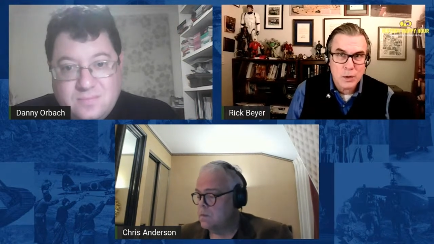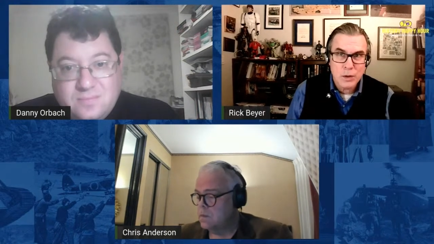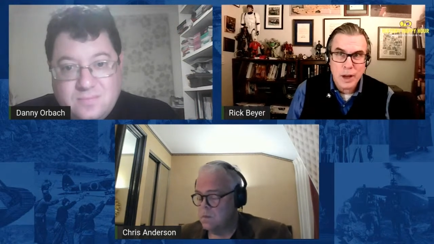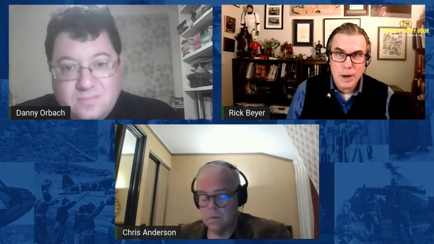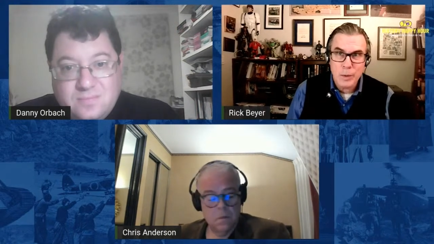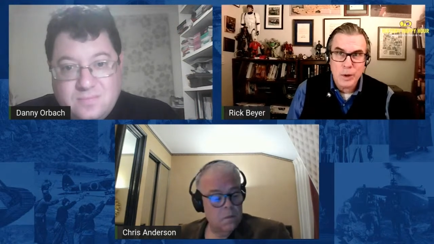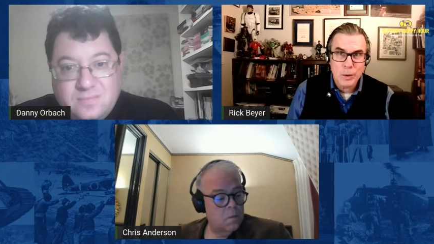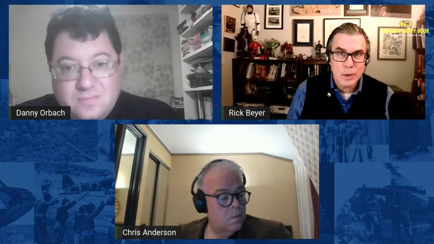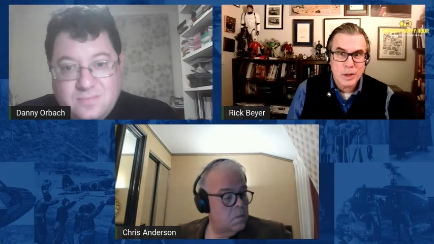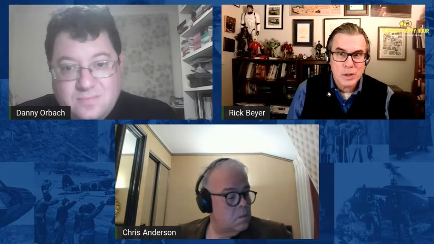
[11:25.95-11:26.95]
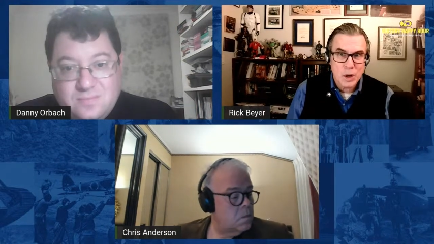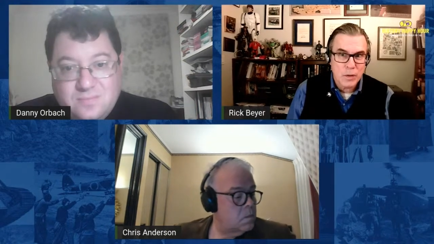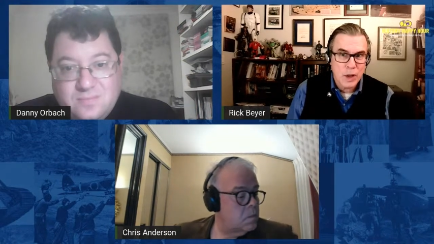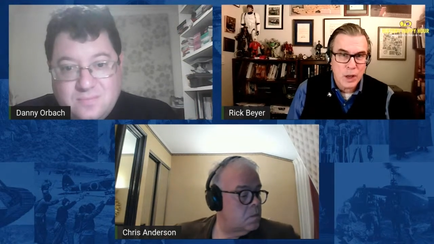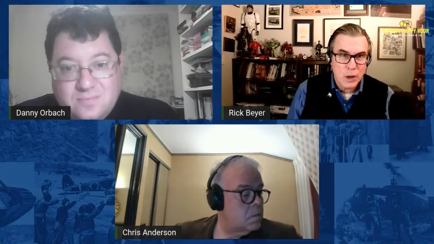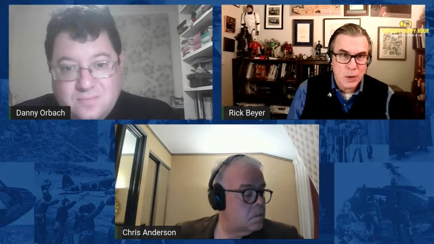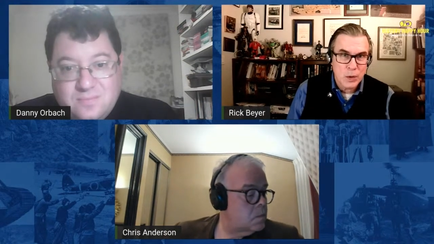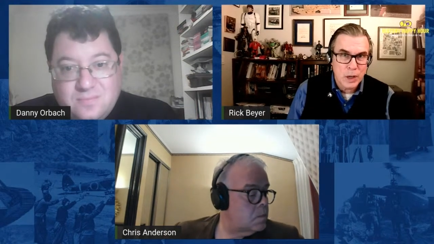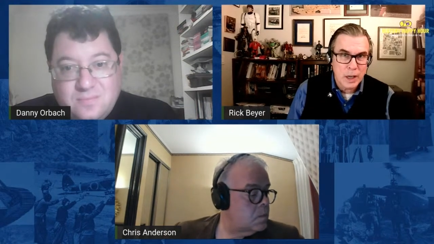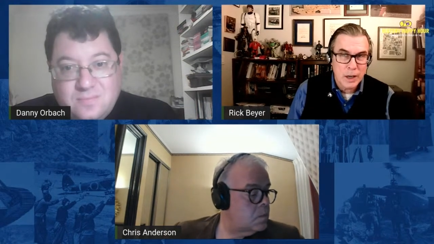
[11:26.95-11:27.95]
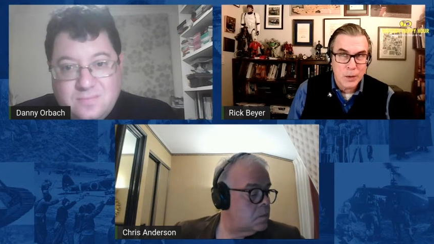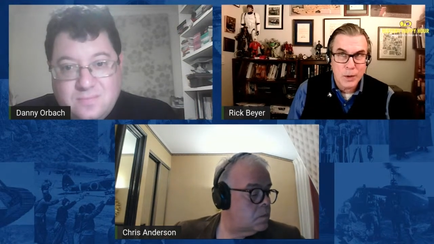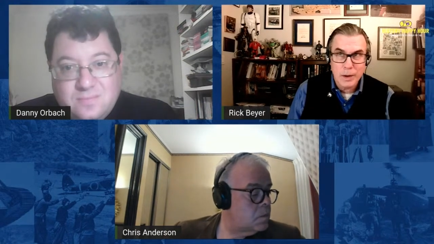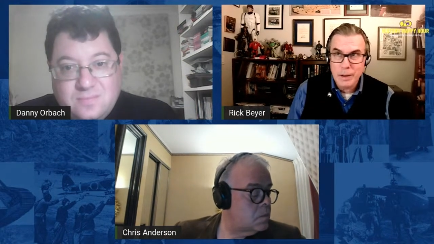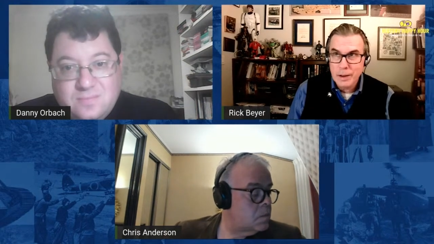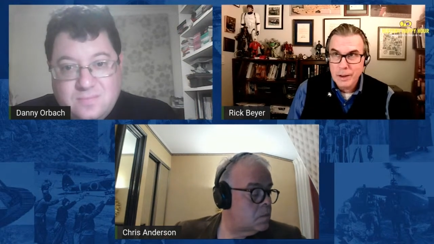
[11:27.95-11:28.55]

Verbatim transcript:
Speaker 1: or try to work with the Soviet Union or